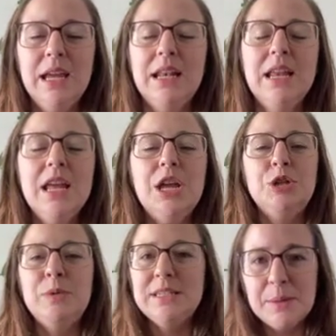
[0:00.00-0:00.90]
And
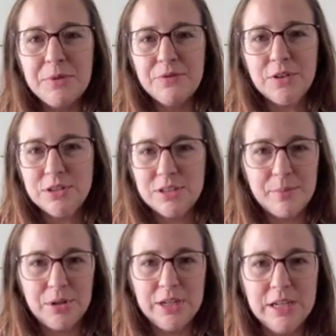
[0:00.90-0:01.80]
we skipped the first
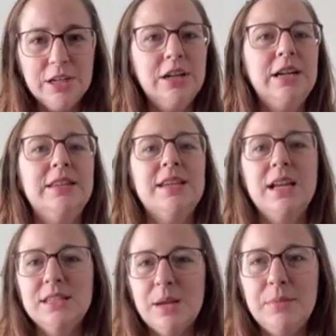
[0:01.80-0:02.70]
summer here, and the
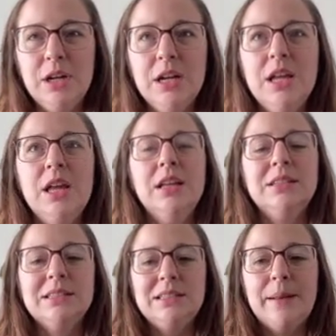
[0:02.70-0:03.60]
second summer
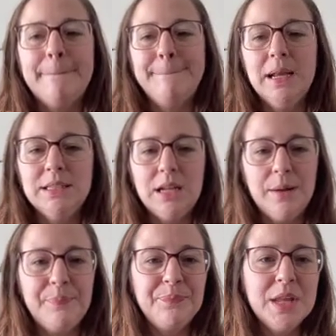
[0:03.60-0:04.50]
picked it up.